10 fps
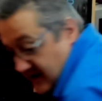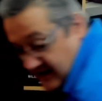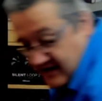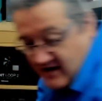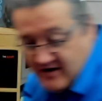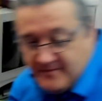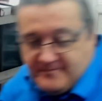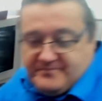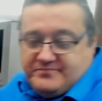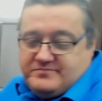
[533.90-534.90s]
need our
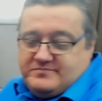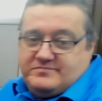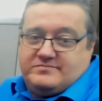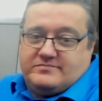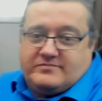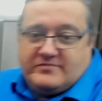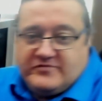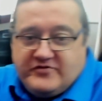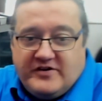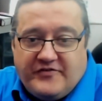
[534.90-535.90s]

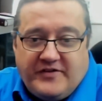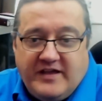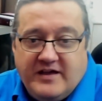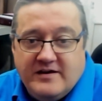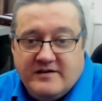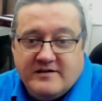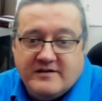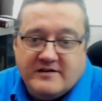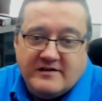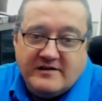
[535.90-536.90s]
trusty
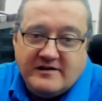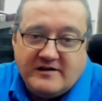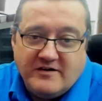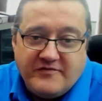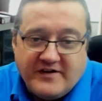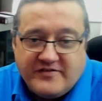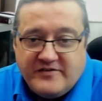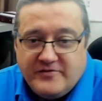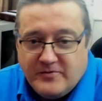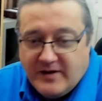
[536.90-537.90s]

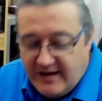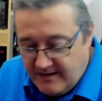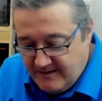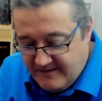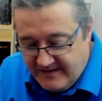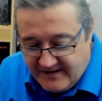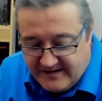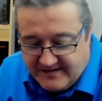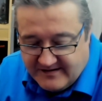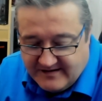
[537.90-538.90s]
iFixit toolkit.
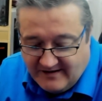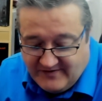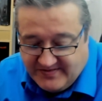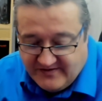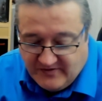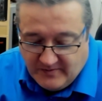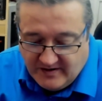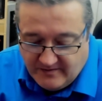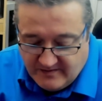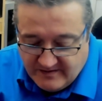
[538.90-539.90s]
I've had this a
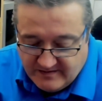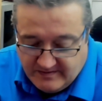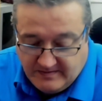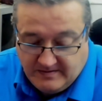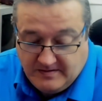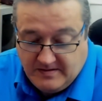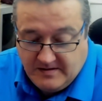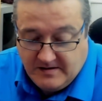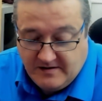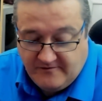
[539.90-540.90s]
while.
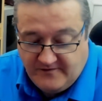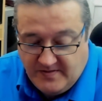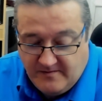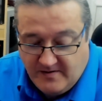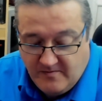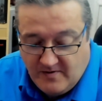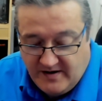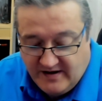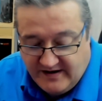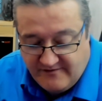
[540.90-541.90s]
Gotta find the right one.
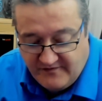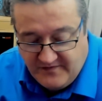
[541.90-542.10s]
I can never